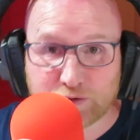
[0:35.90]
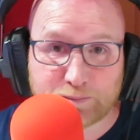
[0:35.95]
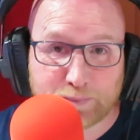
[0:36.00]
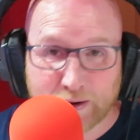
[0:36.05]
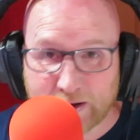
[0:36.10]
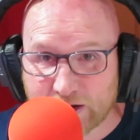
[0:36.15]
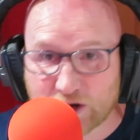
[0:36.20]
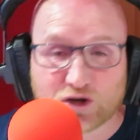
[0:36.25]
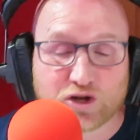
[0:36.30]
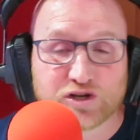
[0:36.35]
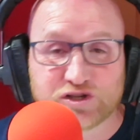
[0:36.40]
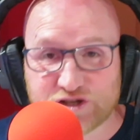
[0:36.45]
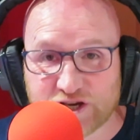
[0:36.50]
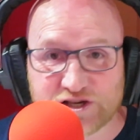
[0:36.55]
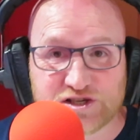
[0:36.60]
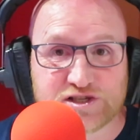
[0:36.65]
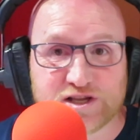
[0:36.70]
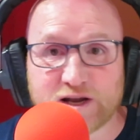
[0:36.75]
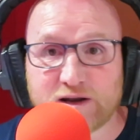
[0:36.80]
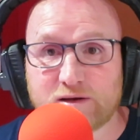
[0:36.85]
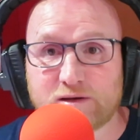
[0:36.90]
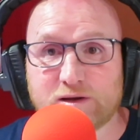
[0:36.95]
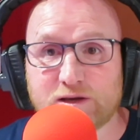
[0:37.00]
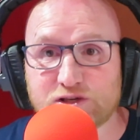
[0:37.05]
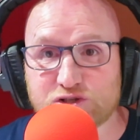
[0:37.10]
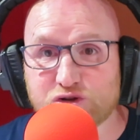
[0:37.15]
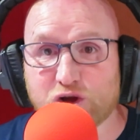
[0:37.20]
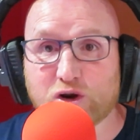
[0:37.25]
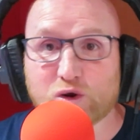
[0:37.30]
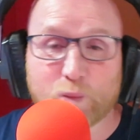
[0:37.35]
being consistent. Yep.
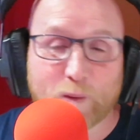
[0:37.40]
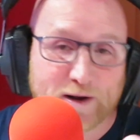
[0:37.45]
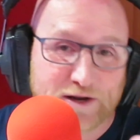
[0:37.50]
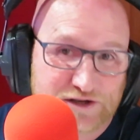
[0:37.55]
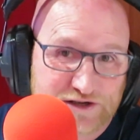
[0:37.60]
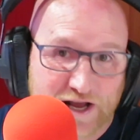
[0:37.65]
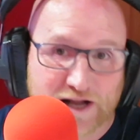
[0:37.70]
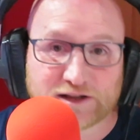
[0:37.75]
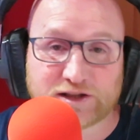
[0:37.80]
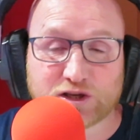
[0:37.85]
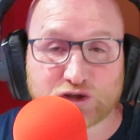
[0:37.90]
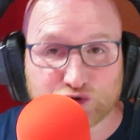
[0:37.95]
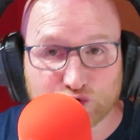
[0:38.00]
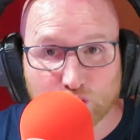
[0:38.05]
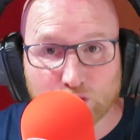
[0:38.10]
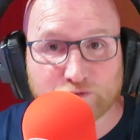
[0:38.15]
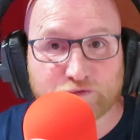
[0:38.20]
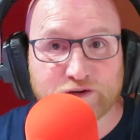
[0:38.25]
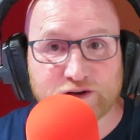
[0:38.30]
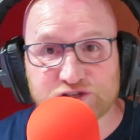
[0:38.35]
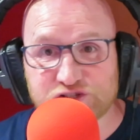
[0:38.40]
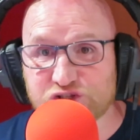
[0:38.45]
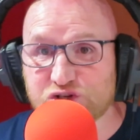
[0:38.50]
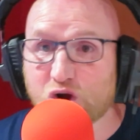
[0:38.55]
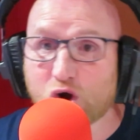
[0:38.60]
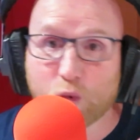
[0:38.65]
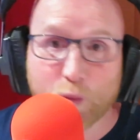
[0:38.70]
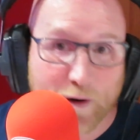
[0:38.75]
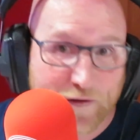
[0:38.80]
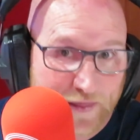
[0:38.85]
He's got to win Celtic trophies, he's
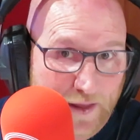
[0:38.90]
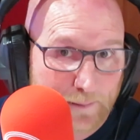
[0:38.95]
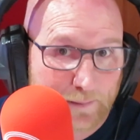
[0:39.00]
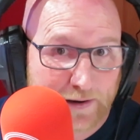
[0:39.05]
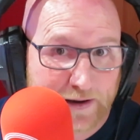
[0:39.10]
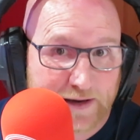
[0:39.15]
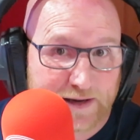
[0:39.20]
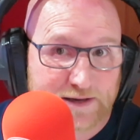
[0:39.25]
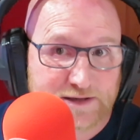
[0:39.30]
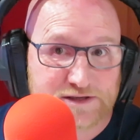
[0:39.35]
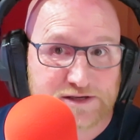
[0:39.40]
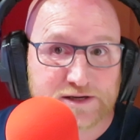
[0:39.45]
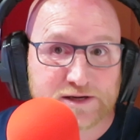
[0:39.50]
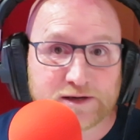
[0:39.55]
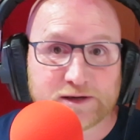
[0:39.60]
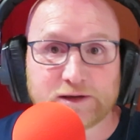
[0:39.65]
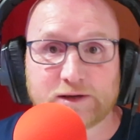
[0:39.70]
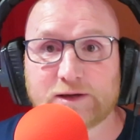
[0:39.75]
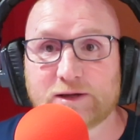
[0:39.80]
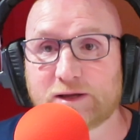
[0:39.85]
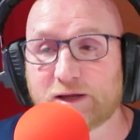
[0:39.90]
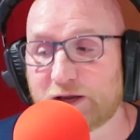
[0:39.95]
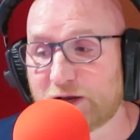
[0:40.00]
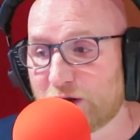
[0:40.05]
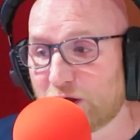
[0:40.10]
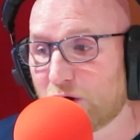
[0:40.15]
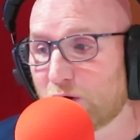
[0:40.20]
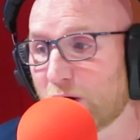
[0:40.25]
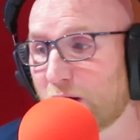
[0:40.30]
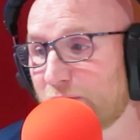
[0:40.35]
got to win them leagues, you
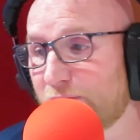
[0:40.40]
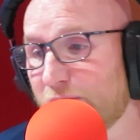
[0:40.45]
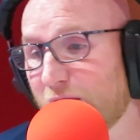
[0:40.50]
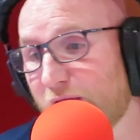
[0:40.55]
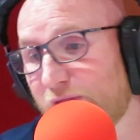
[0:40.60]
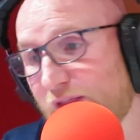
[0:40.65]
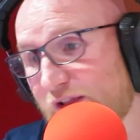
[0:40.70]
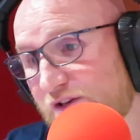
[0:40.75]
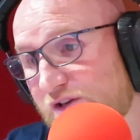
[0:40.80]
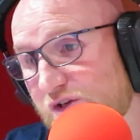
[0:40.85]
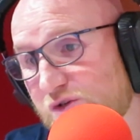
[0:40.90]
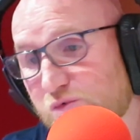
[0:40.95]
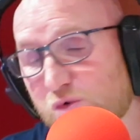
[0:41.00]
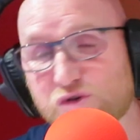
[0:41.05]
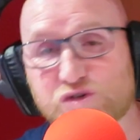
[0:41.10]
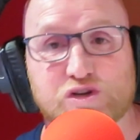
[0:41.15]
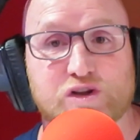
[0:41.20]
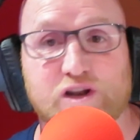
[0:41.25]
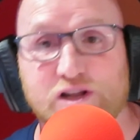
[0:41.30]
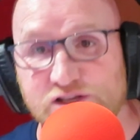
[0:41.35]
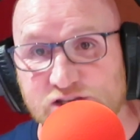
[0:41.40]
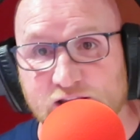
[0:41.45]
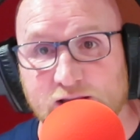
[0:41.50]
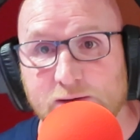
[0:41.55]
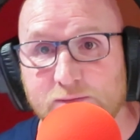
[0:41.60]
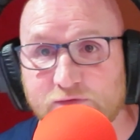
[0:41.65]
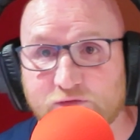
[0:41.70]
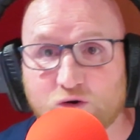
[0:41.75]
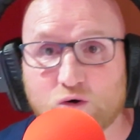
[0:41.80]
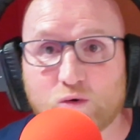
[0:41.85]
know, and this is what's going to take
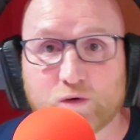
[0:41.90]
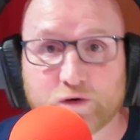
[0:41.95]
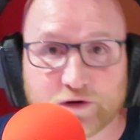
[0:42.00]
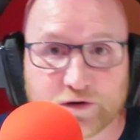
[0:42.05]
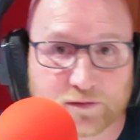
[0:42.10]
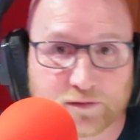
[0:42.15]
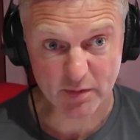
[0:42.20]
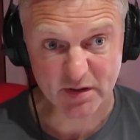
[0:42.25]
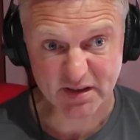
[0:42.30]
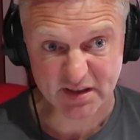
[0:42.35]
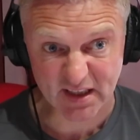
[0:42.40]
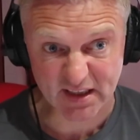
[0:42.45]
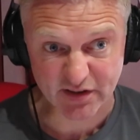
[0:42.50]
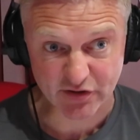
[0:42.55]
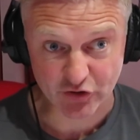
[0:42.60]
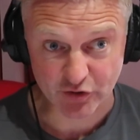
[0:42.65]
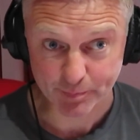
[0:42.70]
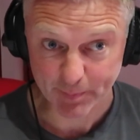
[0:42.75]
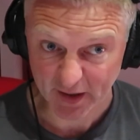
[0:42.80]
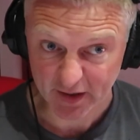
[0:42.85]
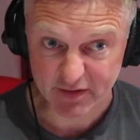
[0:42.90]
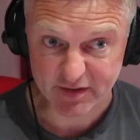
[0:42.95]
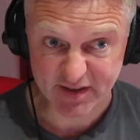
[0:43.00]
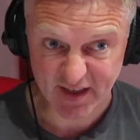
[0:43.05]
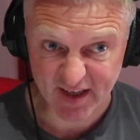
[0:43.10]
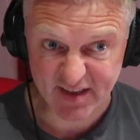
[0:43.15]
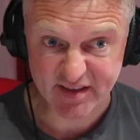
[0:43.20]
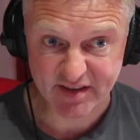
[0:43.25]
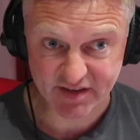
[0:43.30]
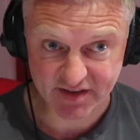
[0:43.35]
him forward. would say is there's bigger
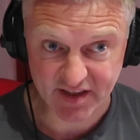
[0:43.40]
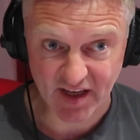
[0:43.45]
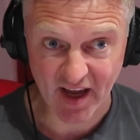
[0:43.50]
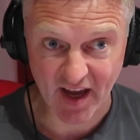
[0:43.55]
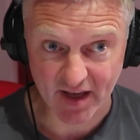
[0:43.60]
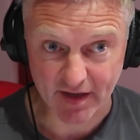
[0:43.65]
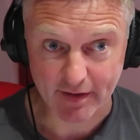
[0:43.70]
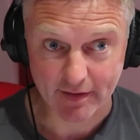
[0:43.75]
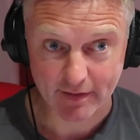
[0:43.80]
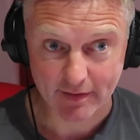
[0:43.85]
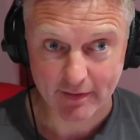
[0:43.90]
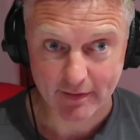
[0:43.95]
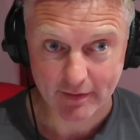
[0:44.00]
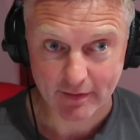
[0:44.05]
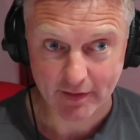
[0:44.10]
tests ahead. Yep.